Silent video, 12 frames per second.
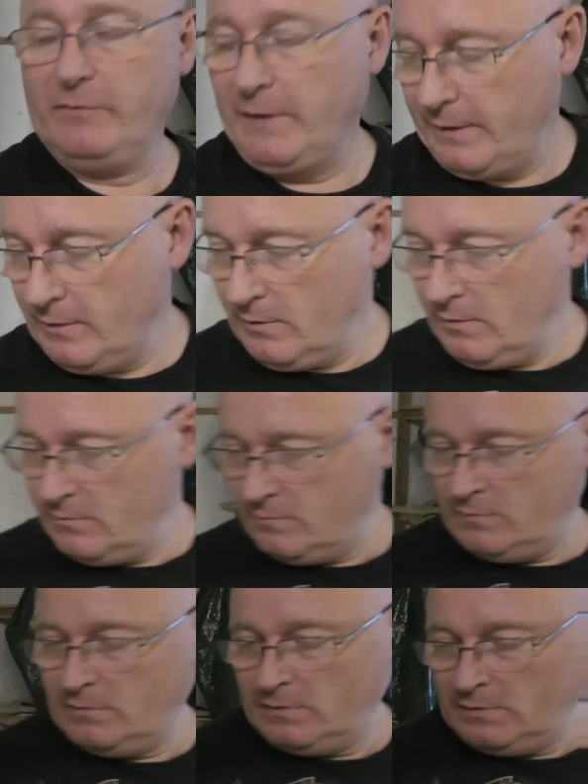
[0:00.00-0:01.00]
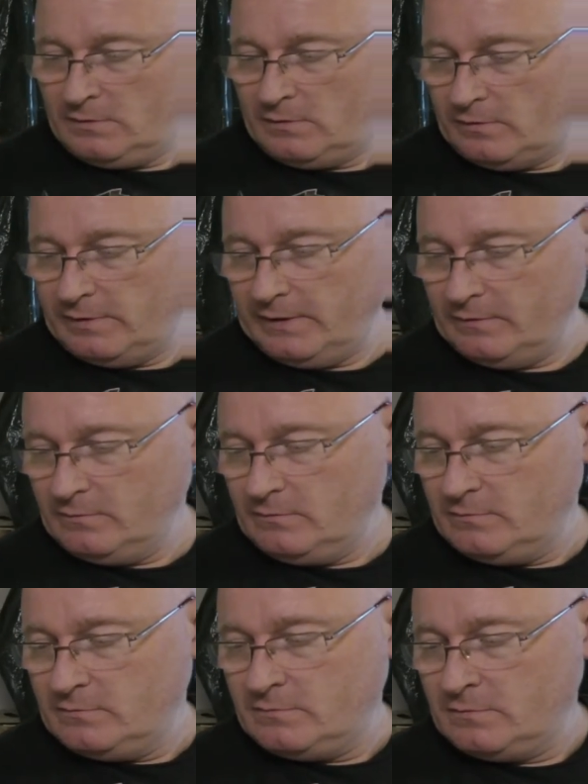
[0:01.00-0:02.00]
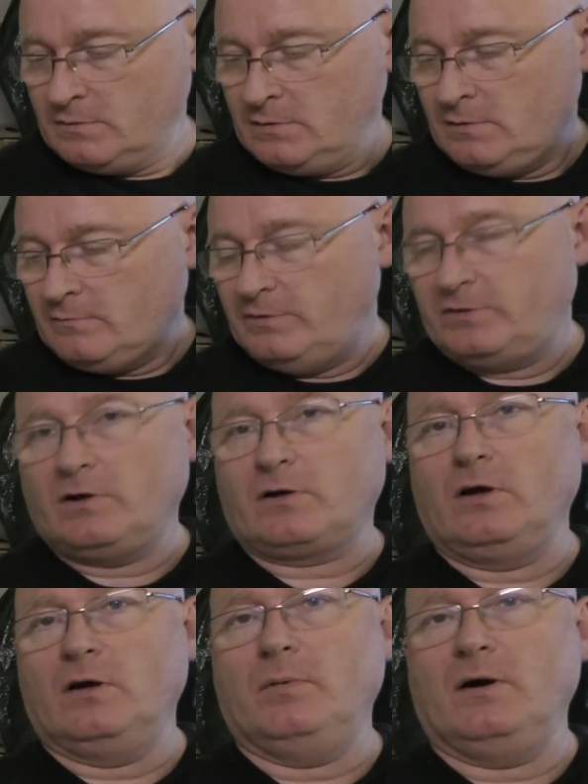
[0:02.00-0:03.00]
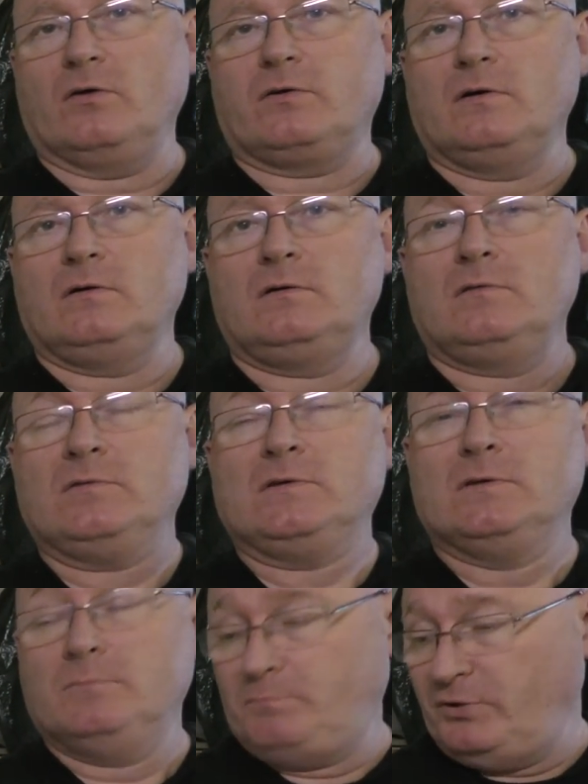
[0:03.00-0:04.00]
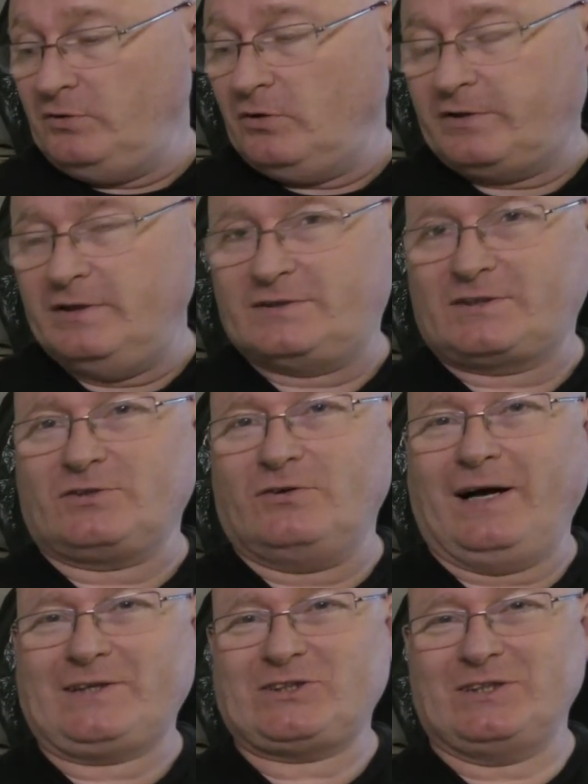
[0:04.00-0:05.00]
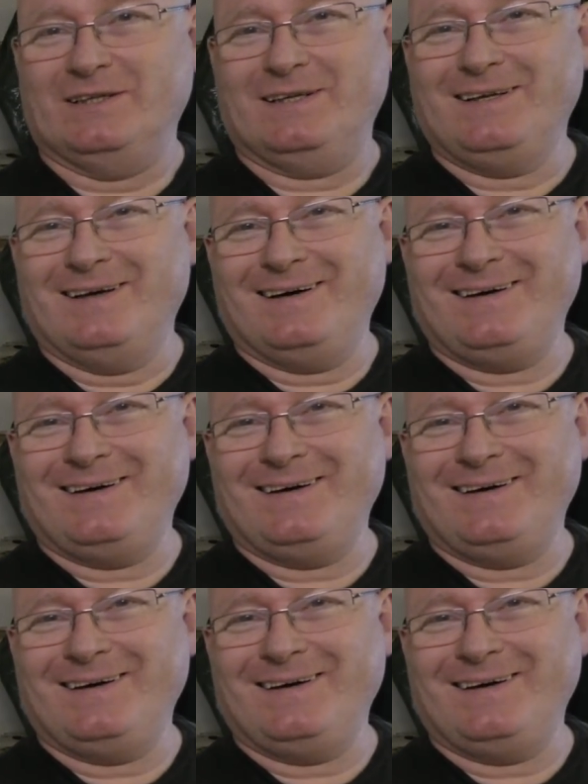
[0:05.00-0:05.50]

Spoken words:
you fire, then we're talking about pure destruction.